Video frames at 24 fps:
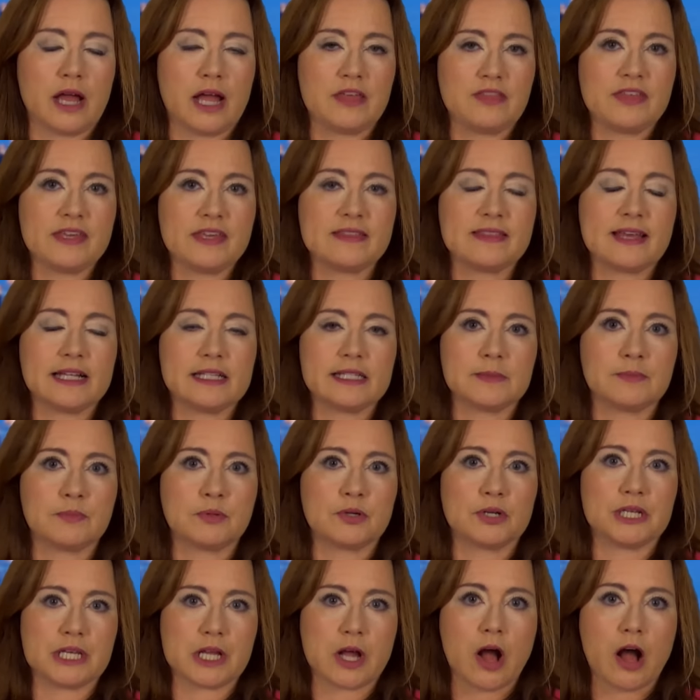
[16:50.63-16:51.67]
I think that's a
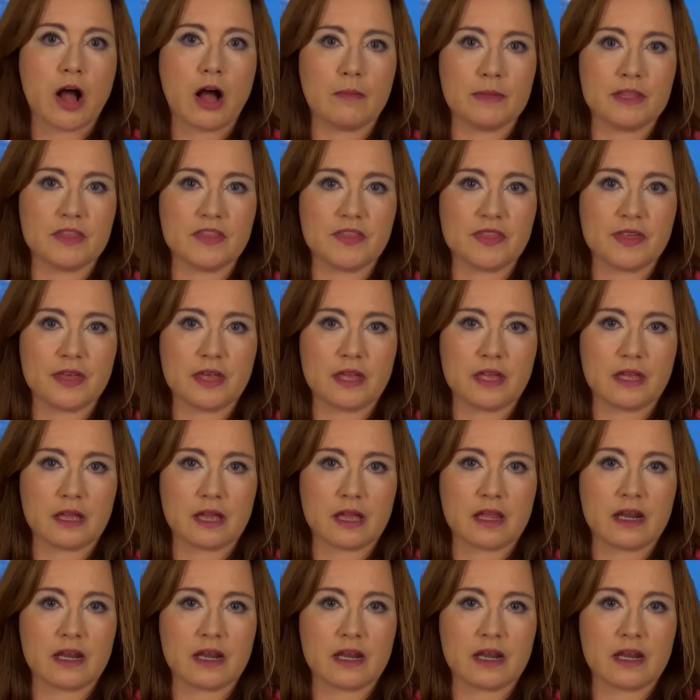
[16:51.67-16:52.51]
pretty common thing.